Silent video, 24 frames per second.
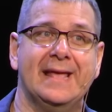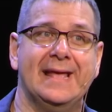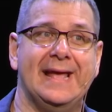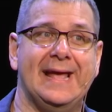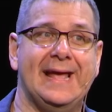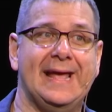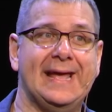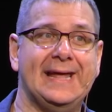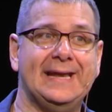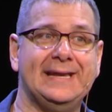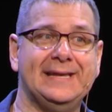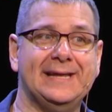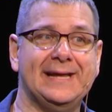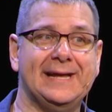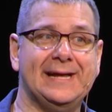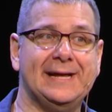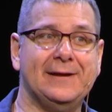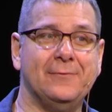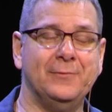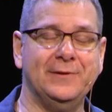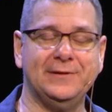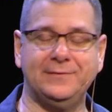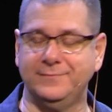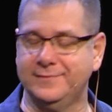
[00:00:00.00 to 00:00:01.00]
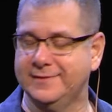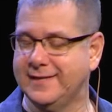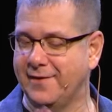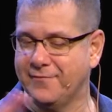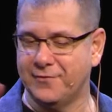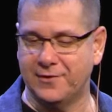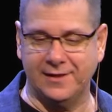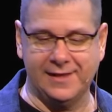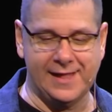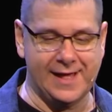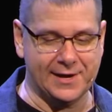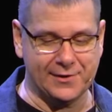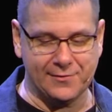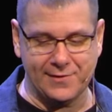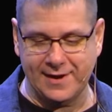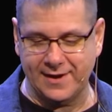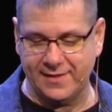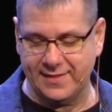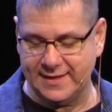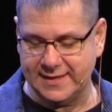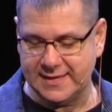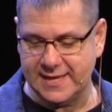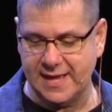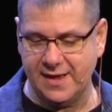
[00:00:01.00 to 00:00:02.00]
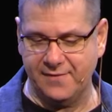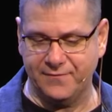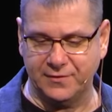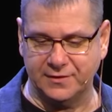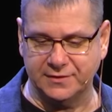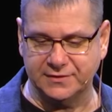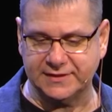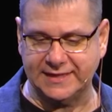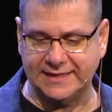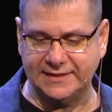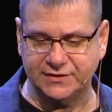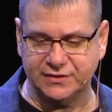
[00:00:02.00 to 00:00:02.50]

And we covered a lot of ground at that conference. And